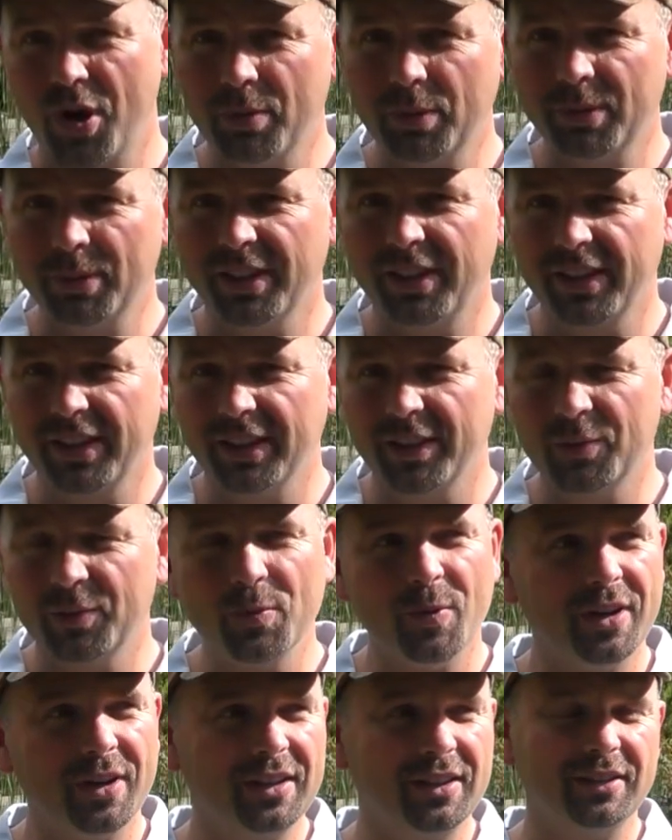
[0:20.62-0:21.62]
probably thinking,
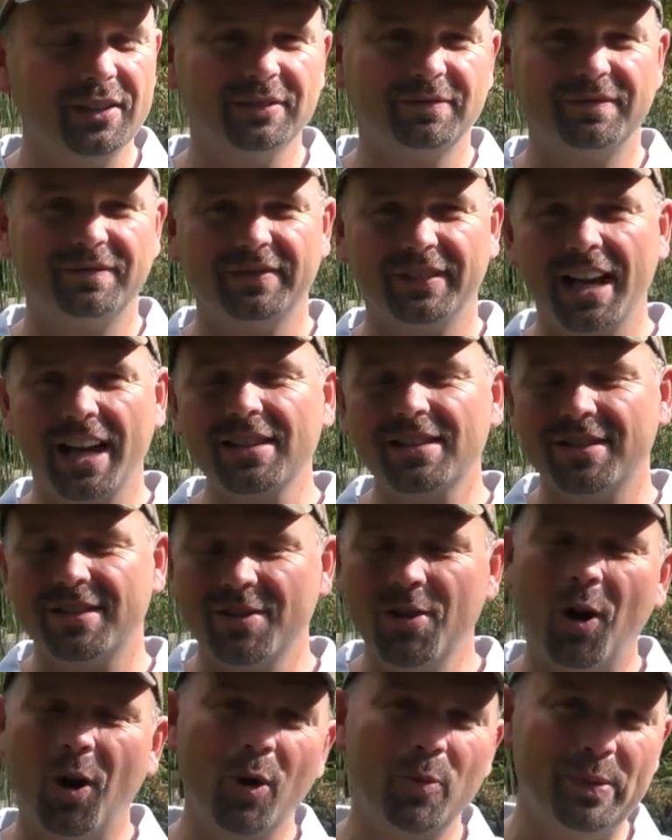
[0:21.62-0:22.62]
well, that's
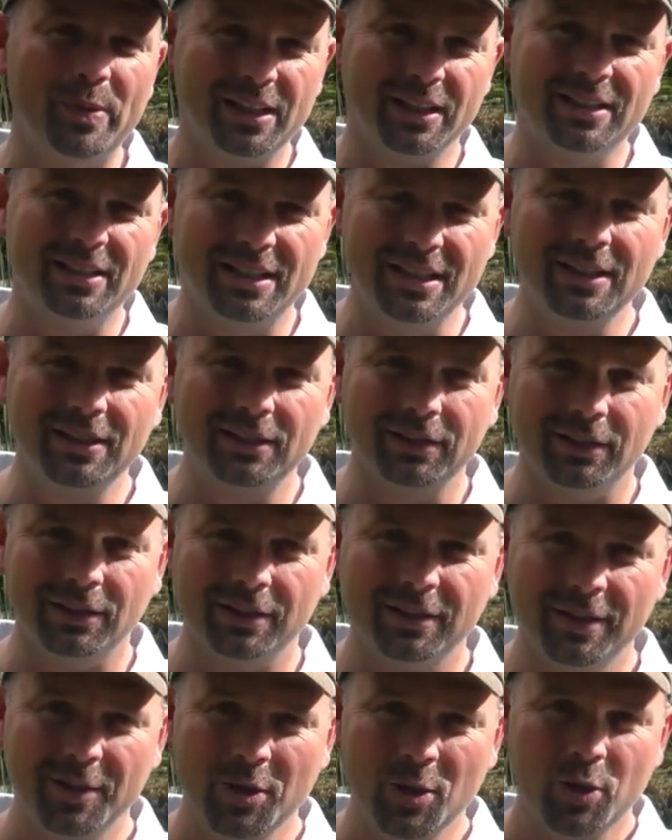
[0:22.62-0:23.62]
not a big deal.
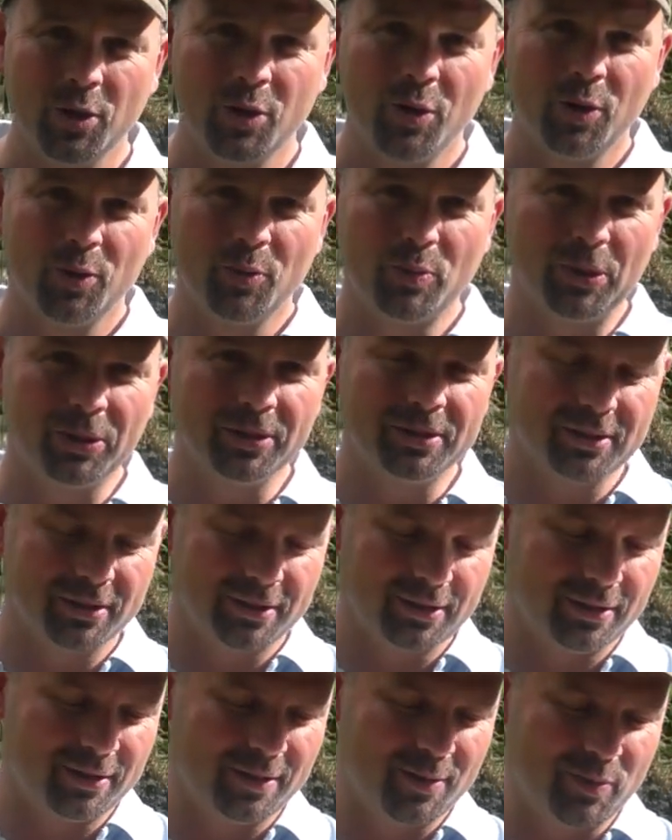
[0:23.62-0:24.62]
But
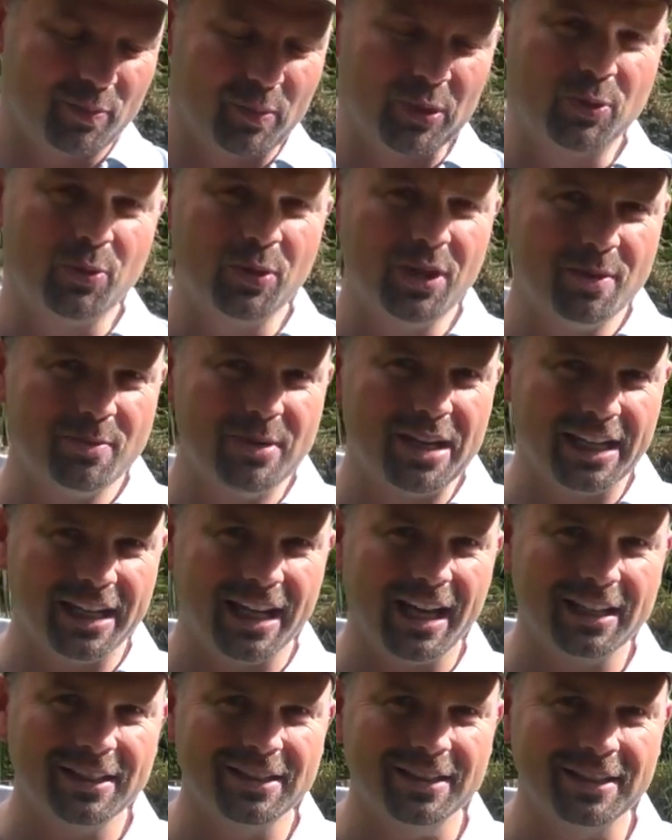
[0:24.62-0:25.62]
between me and
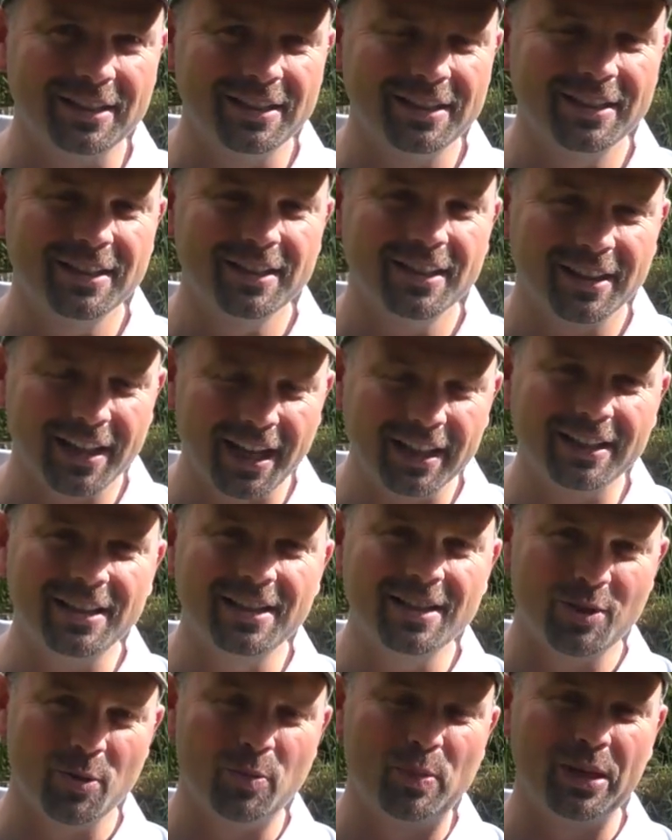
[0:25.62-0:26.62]
Andy, that
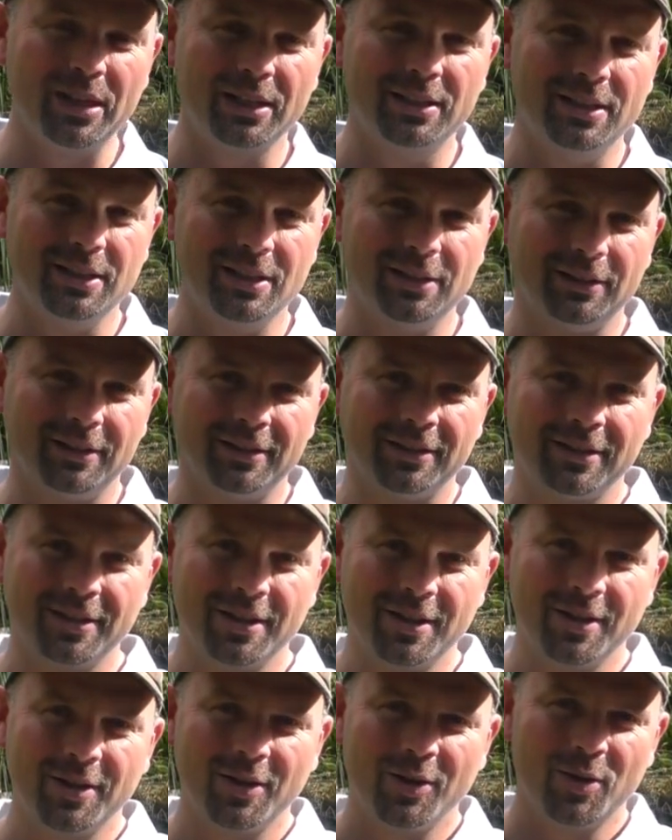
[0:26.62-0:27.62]
is a big deal.
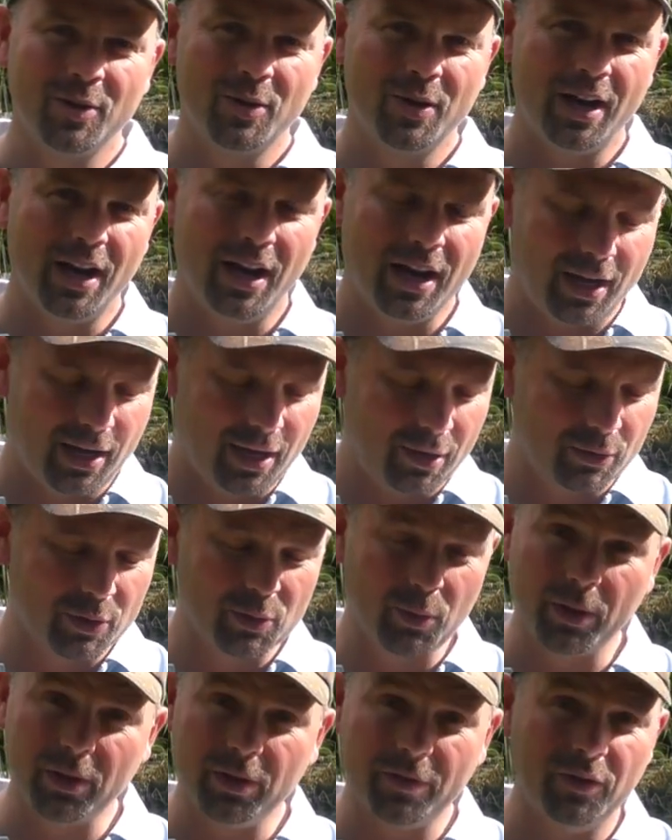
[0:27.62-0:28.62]
I
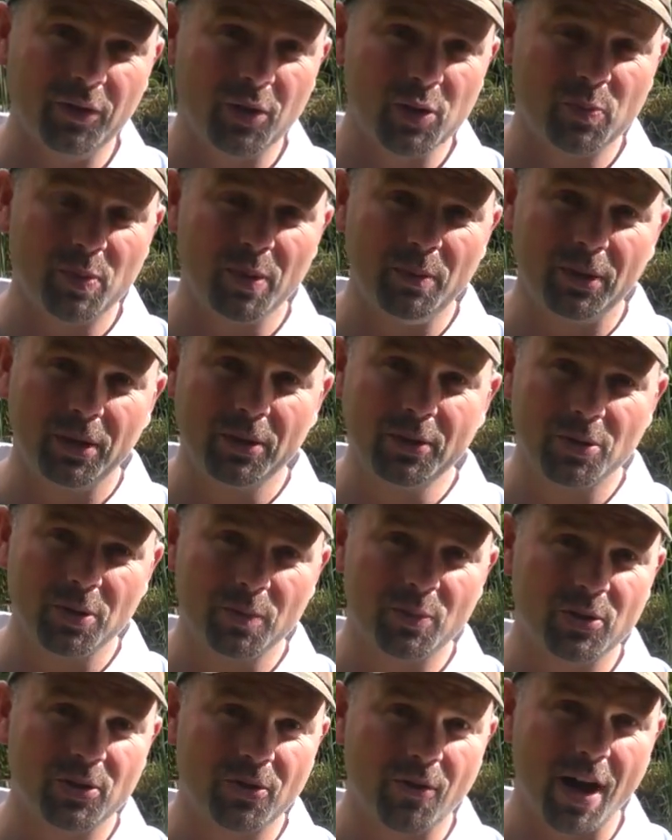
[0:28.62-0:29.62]
was one of the first people who
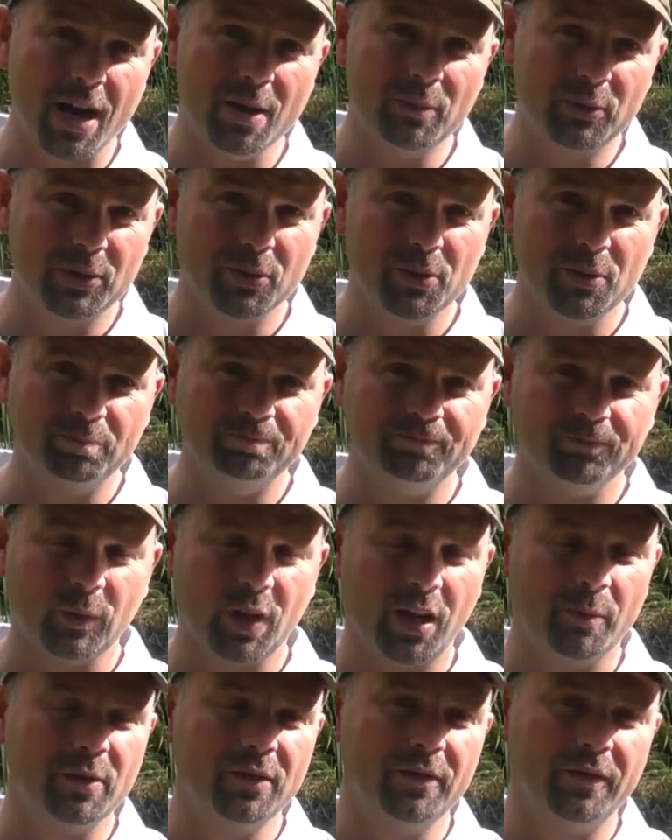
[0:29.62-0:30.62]
subscribed to him.
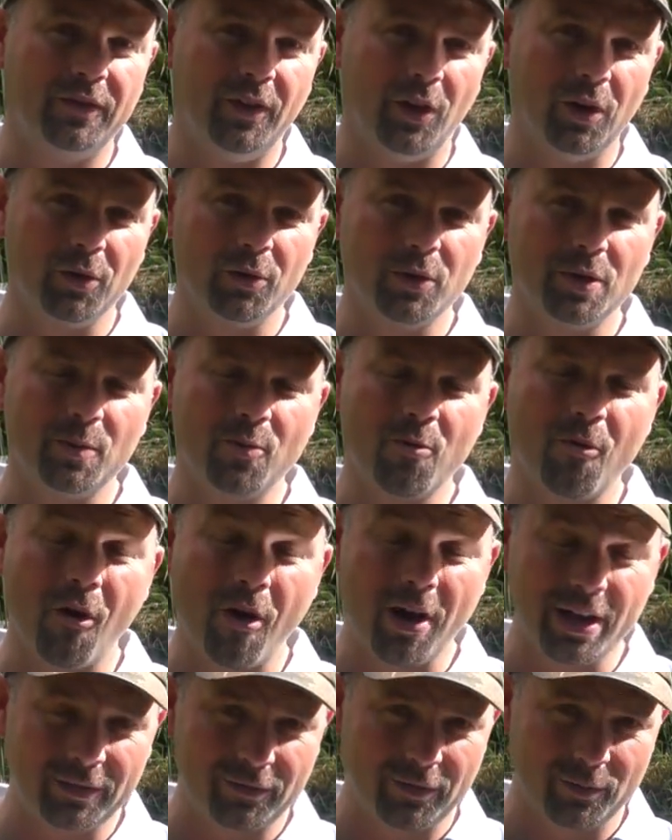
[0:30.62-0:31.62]
I've been following him
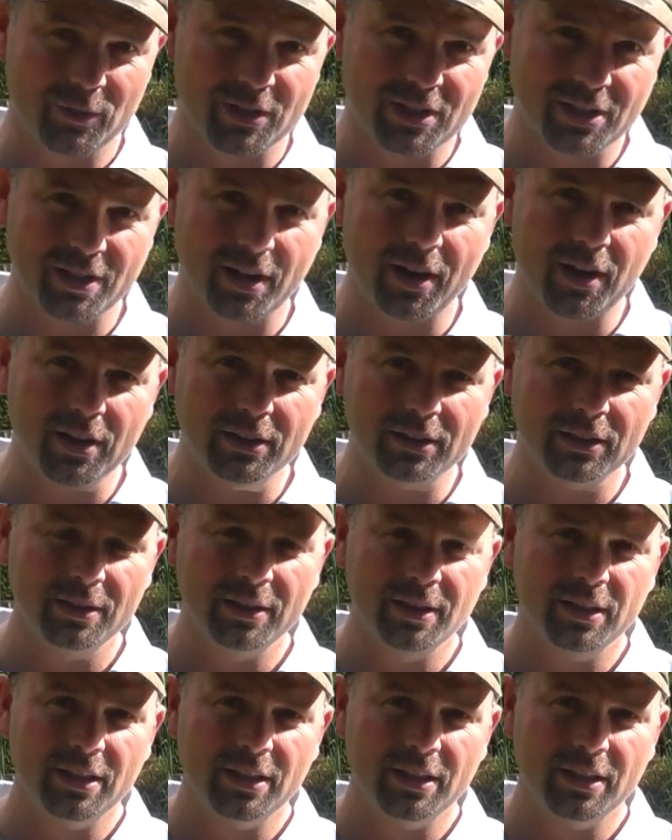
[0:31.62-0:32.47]
right from the start.